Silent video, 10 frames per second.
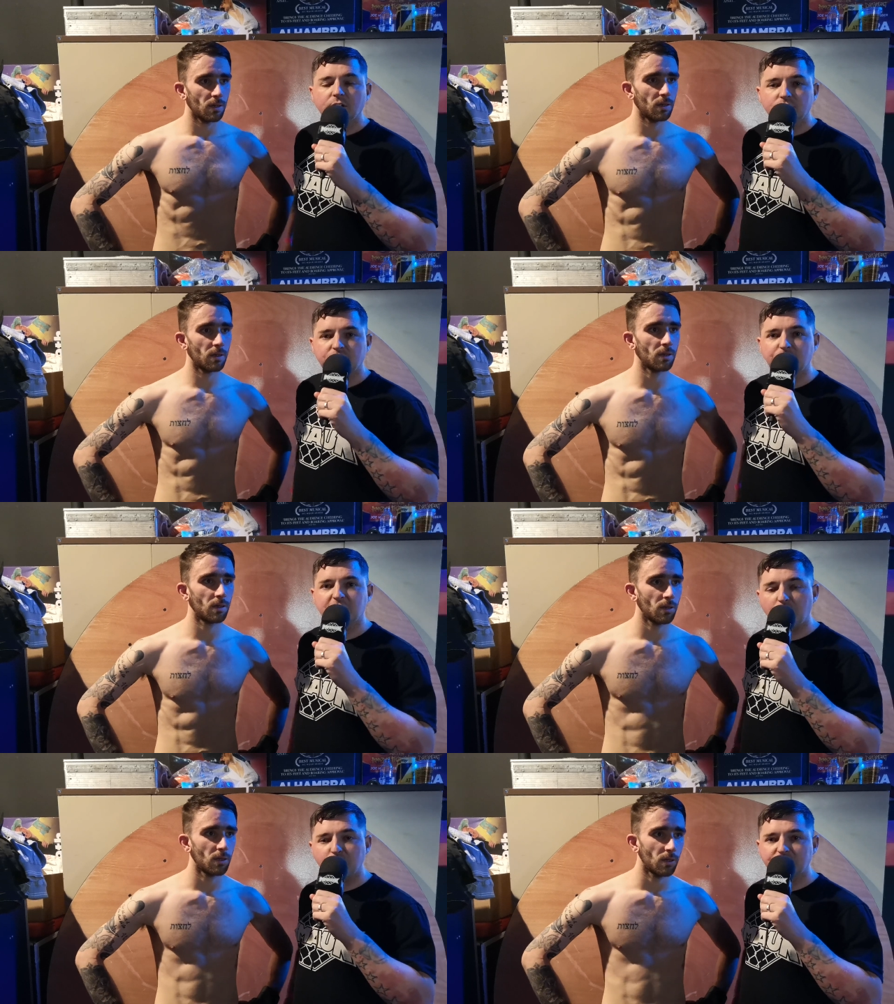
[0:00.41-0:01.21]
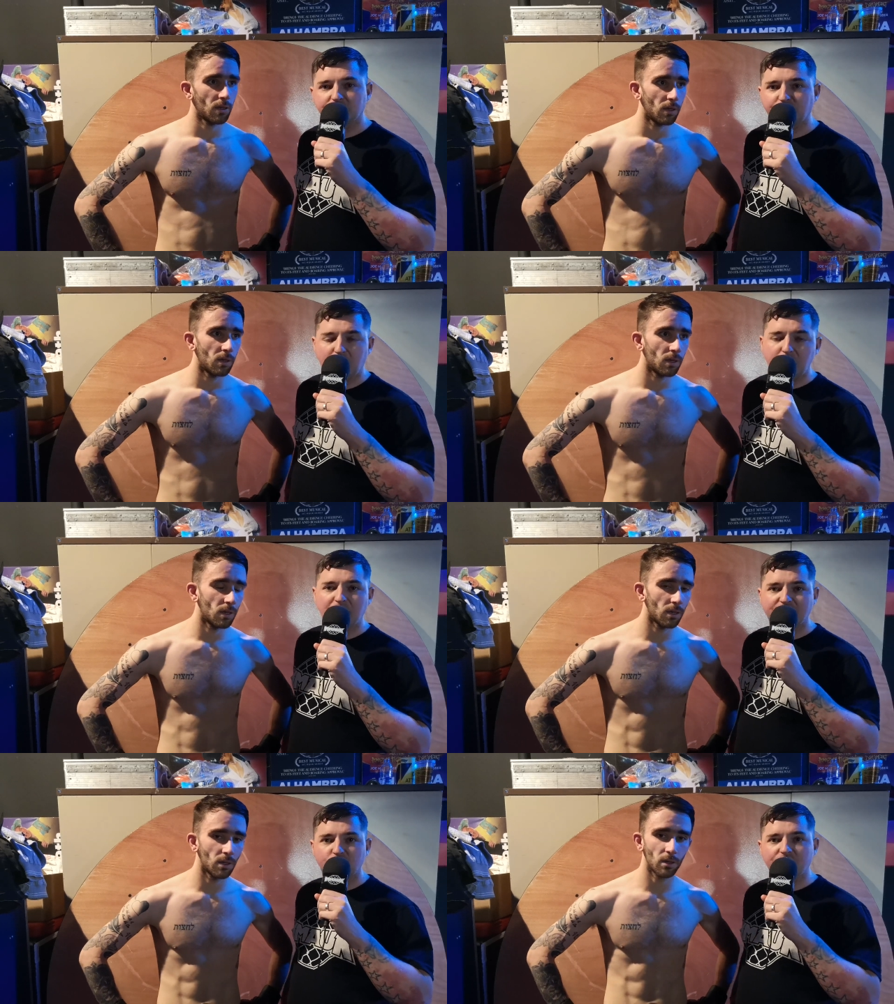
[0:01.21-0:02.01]
Speaker 1: James Hamilton for
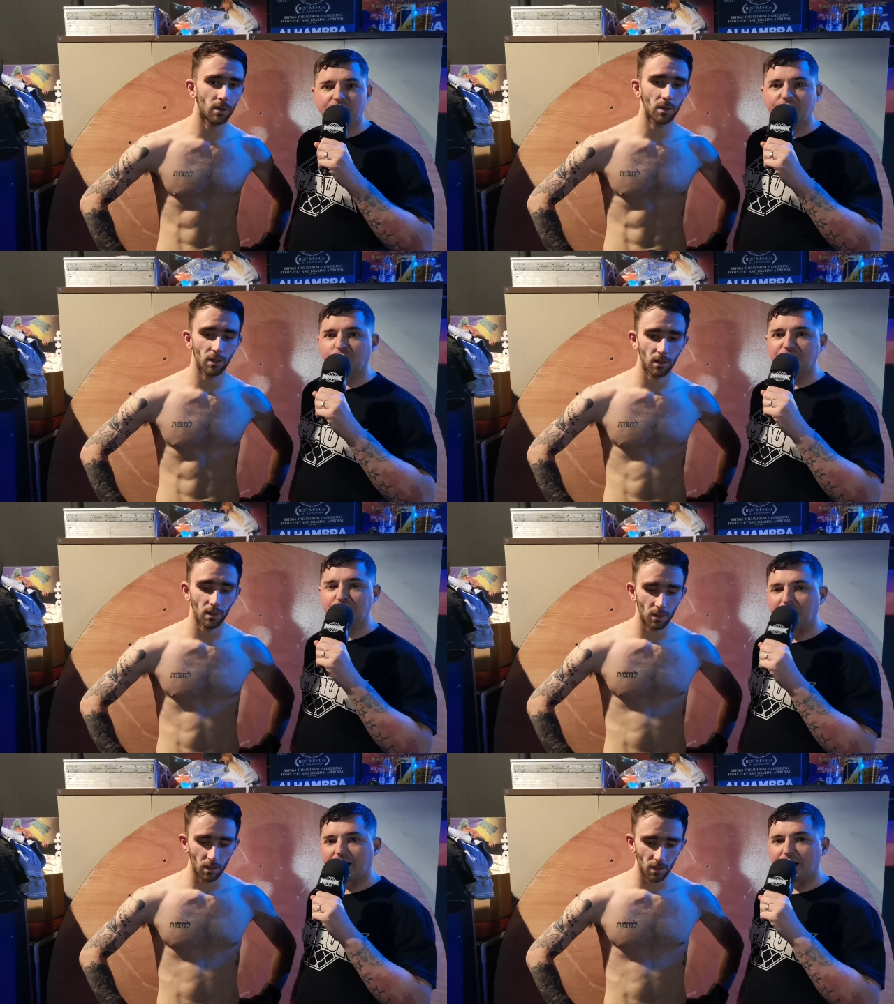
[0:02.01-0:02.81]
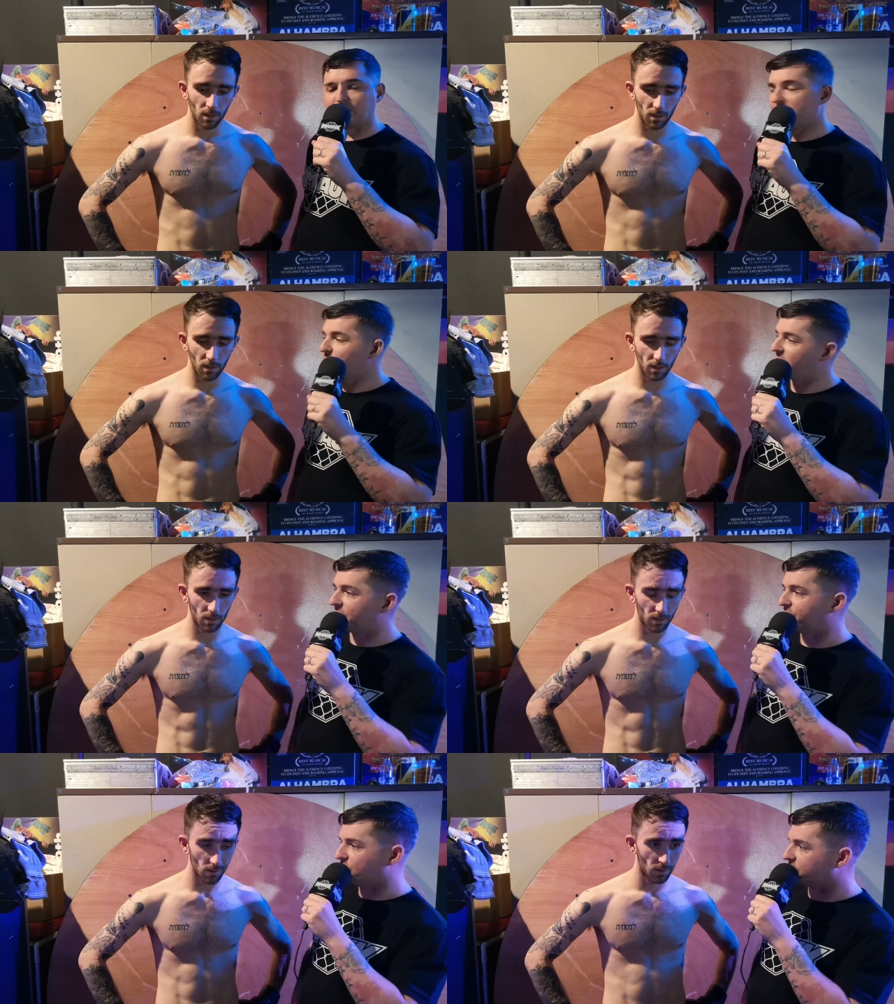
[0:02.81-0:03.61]
MMA UK, joined to my right by
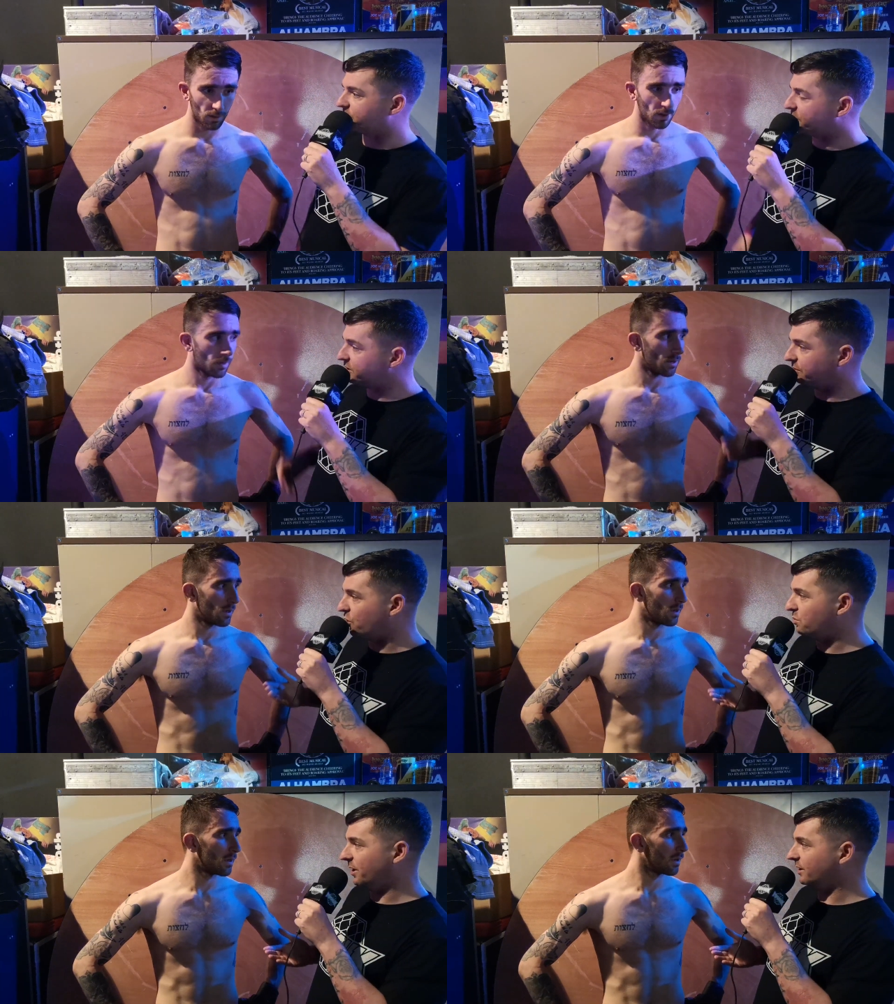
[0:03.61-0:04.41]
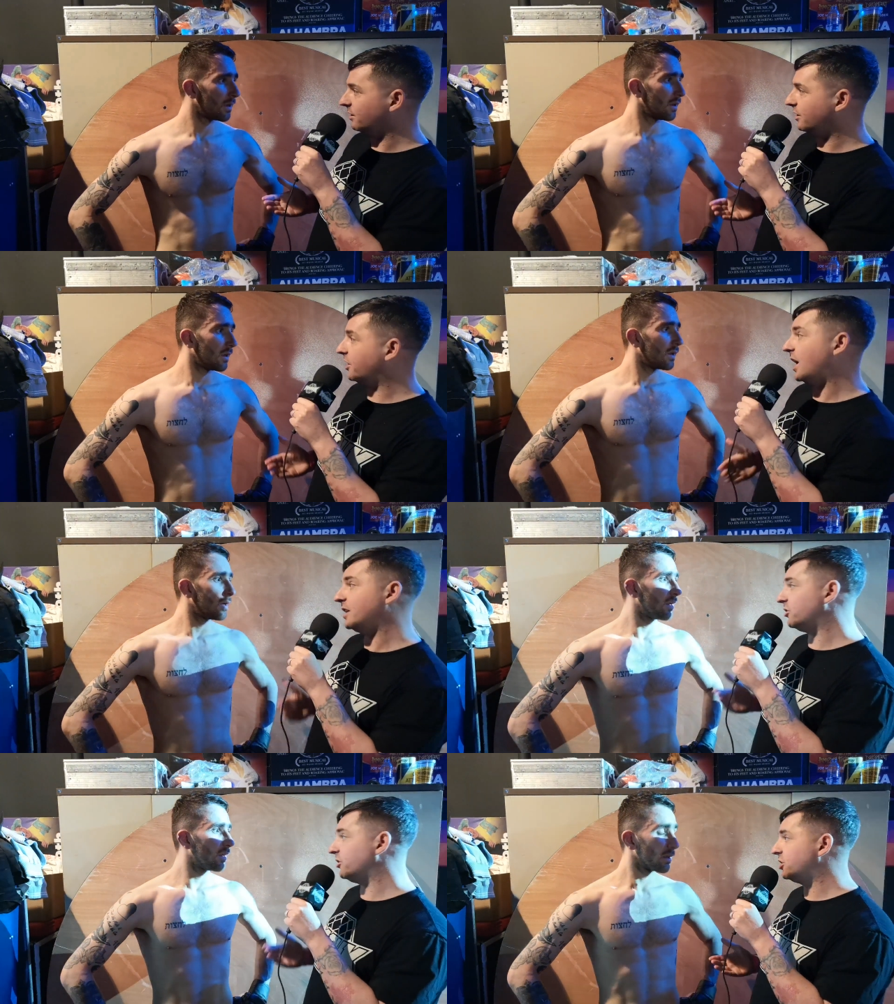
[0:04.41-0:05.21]
Blair Ford. First of all, Blair,
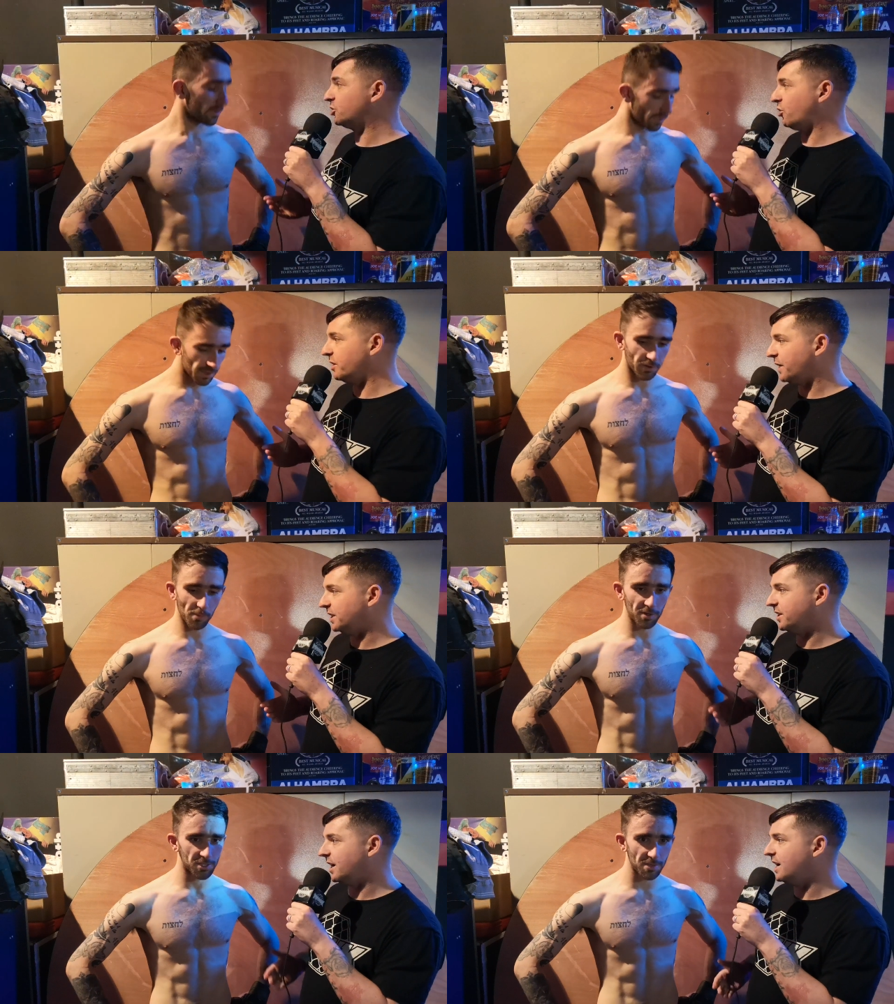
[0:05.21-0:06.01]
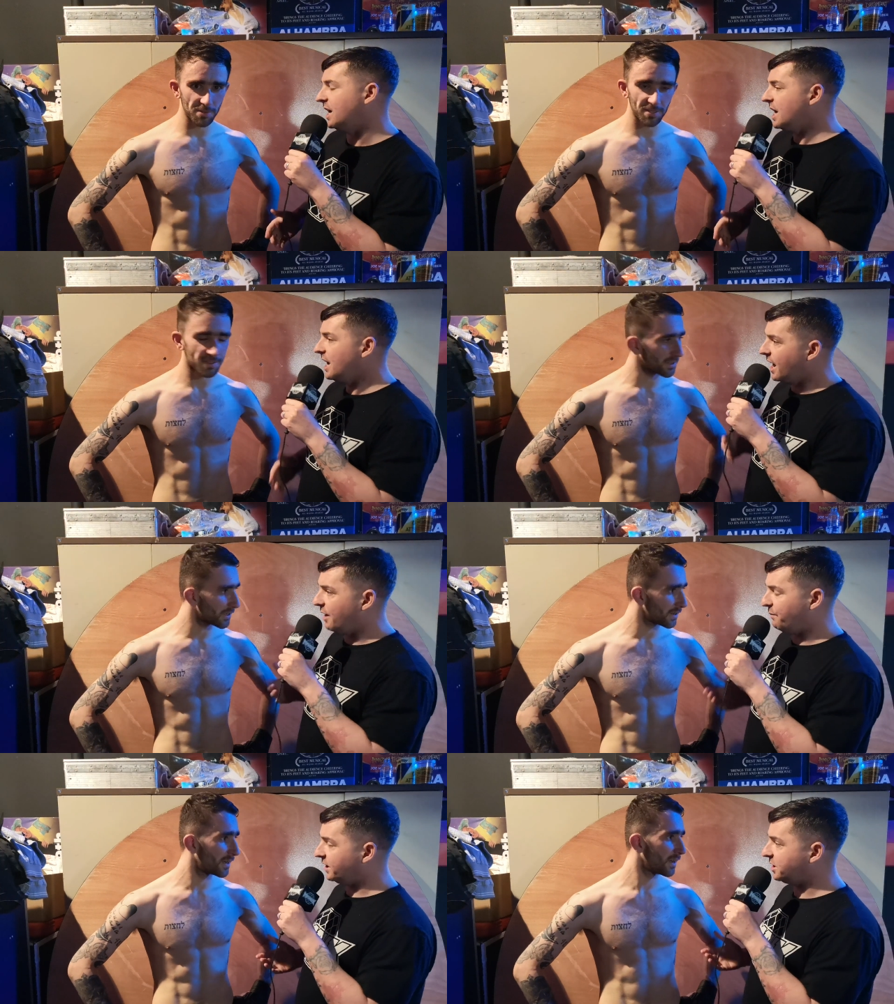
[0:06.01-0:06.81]
congratulations on the victory.
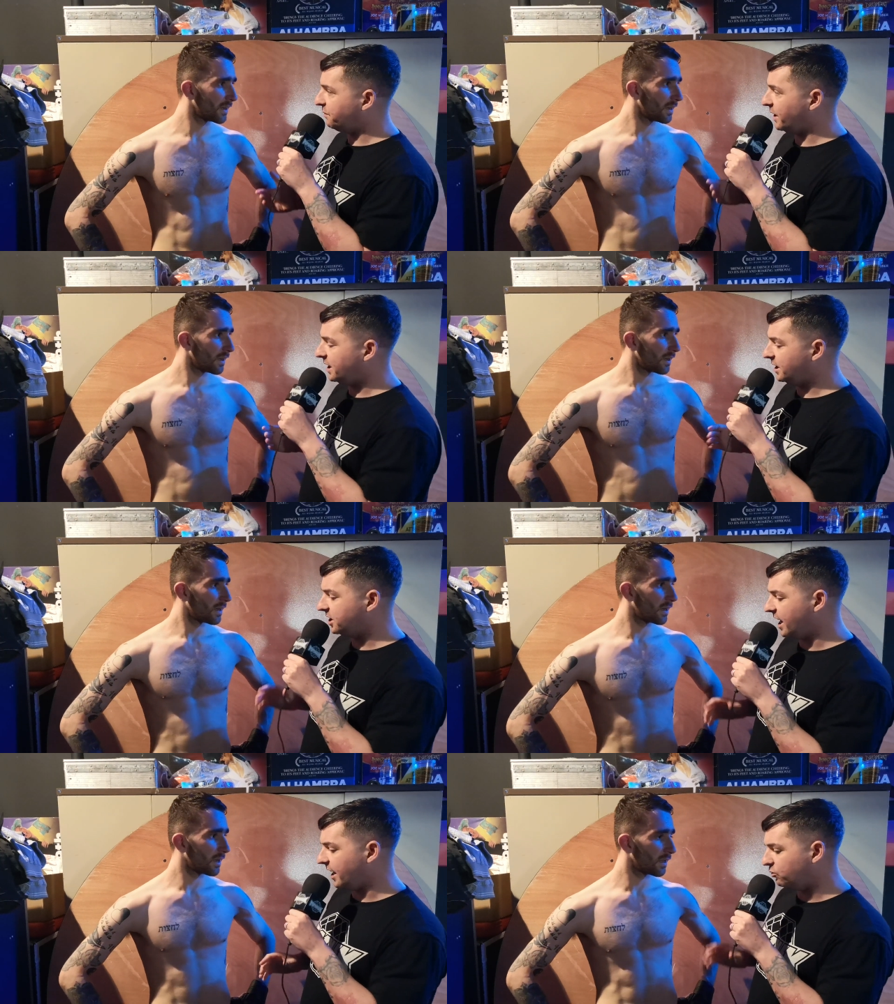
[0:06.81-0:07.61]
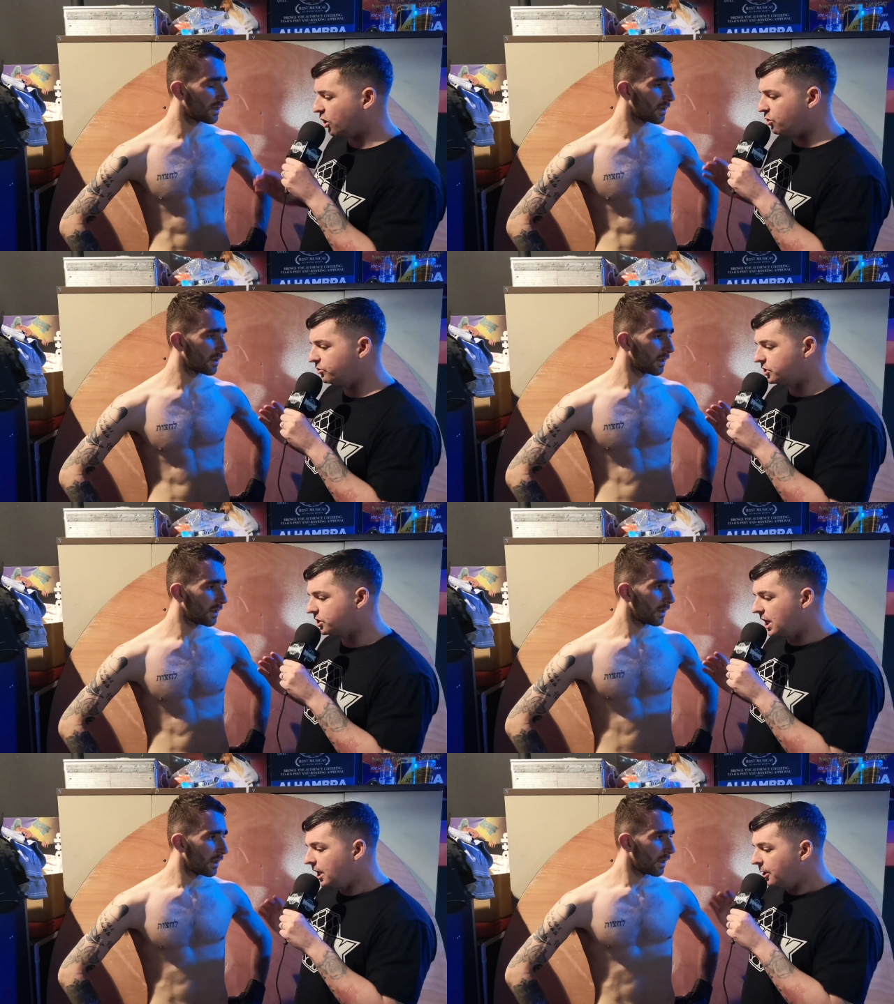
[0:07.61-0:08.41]
Finished the fight in the second round.